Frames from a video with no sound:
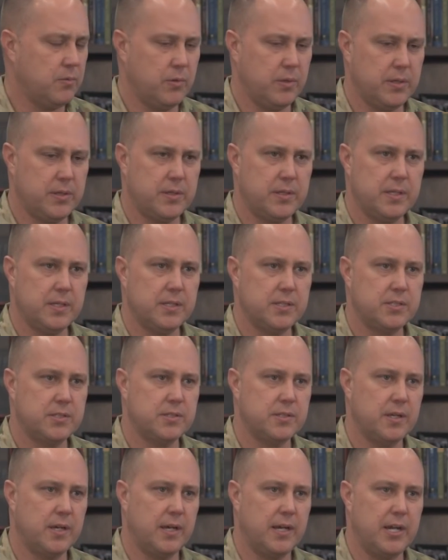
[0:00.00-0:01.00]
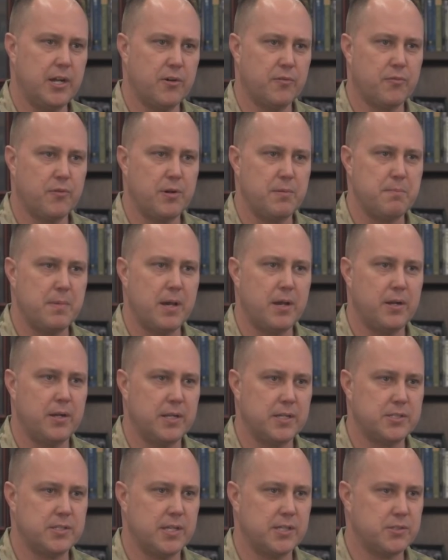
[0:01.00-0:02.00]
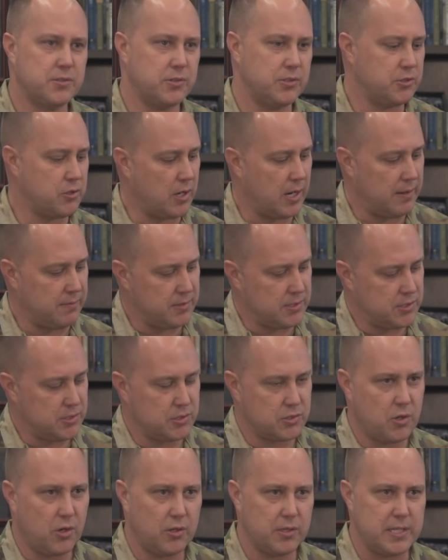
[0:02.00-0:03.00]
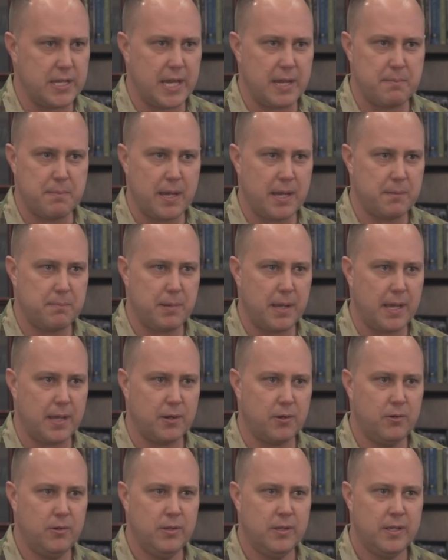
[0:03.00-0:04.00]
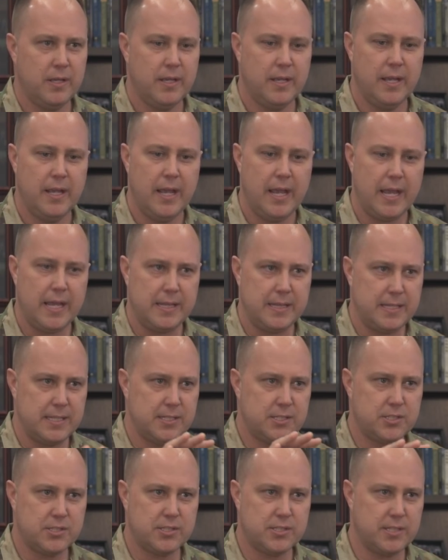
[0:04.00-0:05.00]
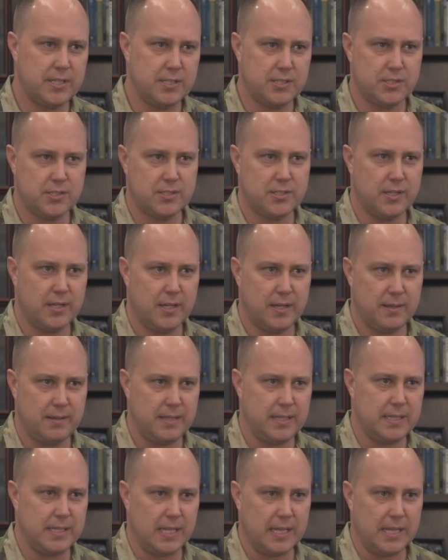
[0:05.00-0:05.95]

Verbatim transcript: with this uh, airframe mounted accessory drive. This is called the AMAD panel. And this sits uh, in